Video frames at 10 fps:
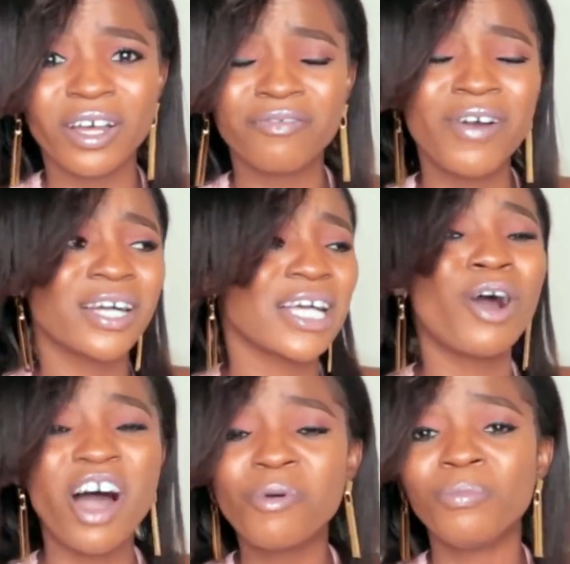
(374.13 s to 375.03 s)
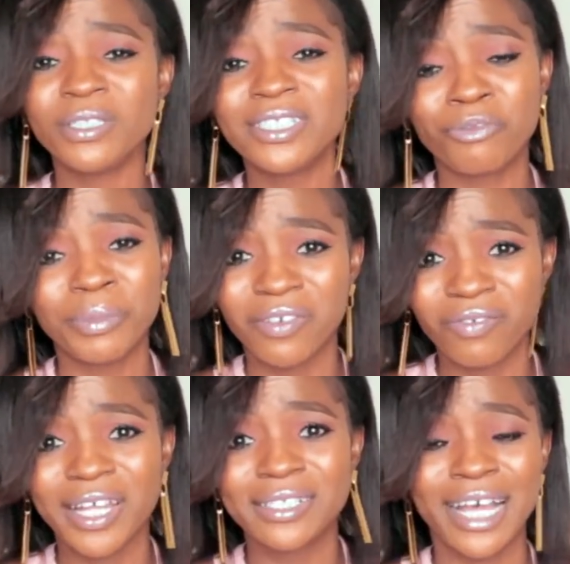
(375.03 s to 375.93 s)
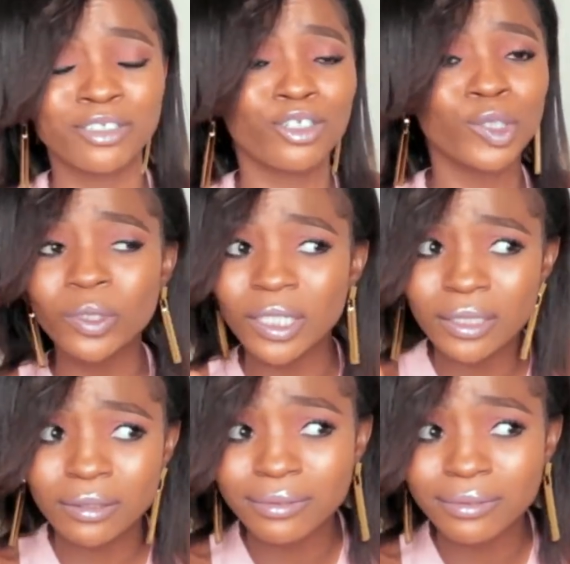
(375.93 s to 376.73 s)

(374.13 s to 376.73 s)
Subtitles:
In fact, I'll have publicity for my event. I just don't need